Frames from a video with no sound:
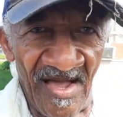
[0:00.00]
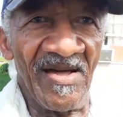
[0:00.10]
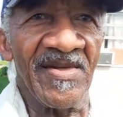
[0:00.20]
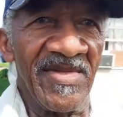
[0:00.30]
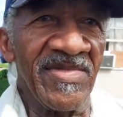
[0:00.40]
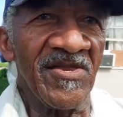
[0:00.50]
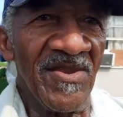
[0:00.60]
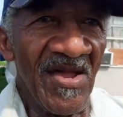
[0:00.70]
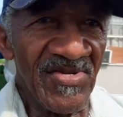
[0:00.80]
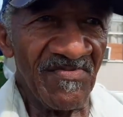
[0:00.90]
Yeah,
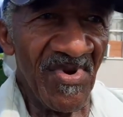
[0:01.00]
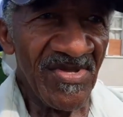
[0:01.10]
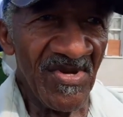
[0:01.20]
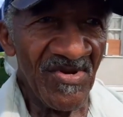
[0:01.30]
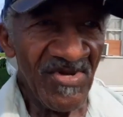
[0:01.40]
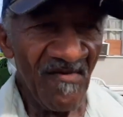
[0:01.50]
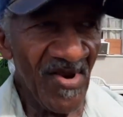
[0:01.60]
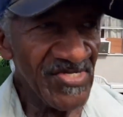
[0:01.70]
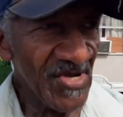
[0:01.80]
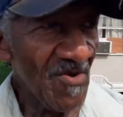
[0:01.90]
International Brotherhood of
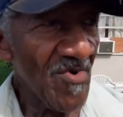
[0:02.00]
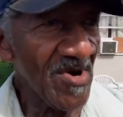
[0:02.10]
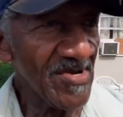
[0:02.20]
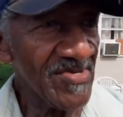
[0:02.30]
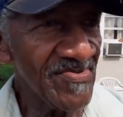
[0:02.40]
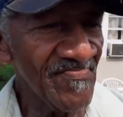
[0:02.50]
Electrical Workers.